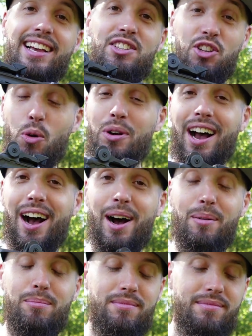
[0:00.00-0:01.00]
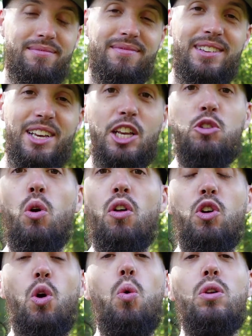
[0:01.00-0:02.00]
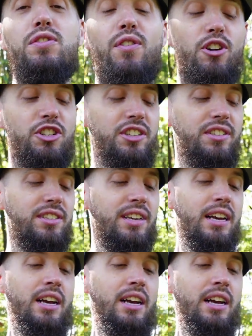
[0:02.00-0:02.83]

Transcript: SOCOM is one of the coolest versions.